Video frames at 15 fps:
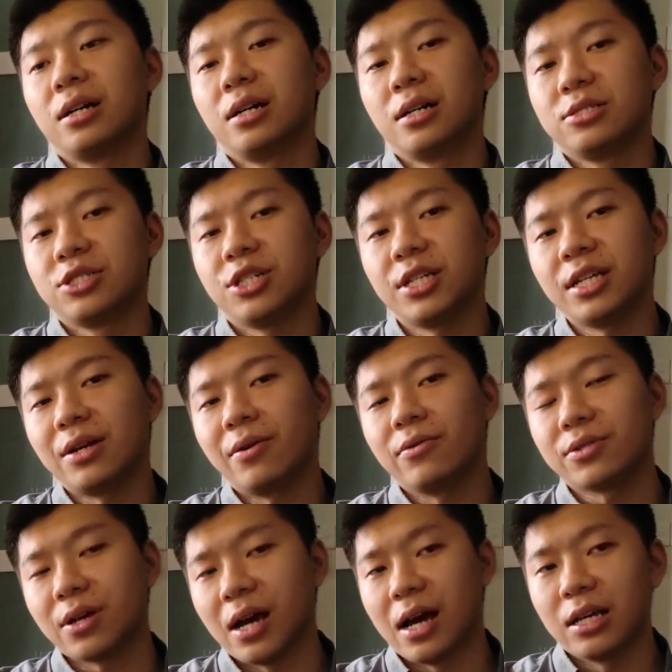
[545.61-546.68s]
she did also
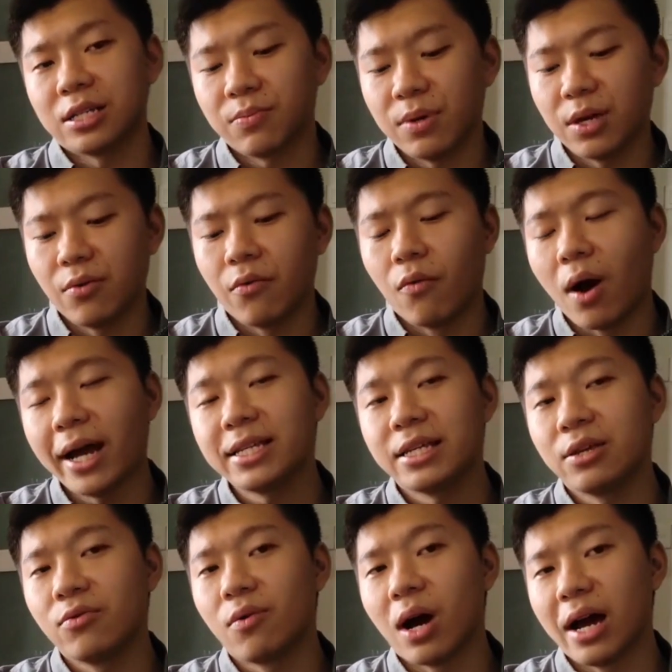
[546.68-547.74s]
ask me why did
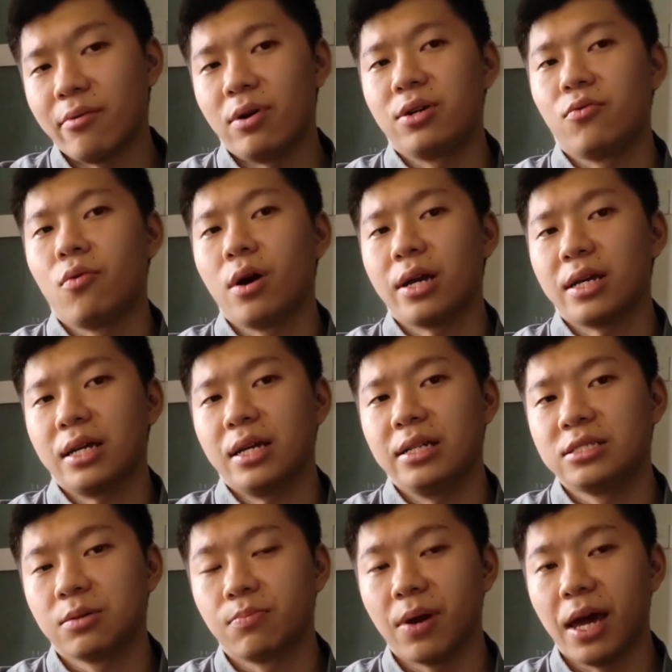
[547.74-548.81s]
I want to work in
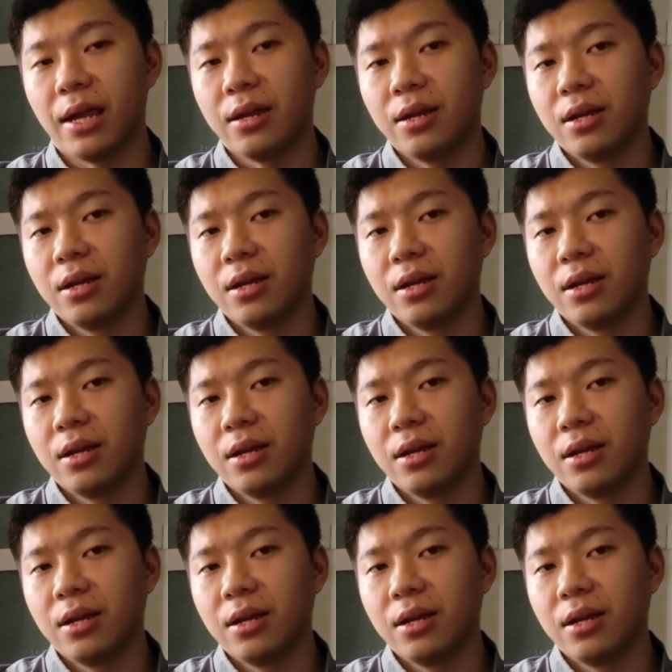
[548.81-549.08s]
Japan.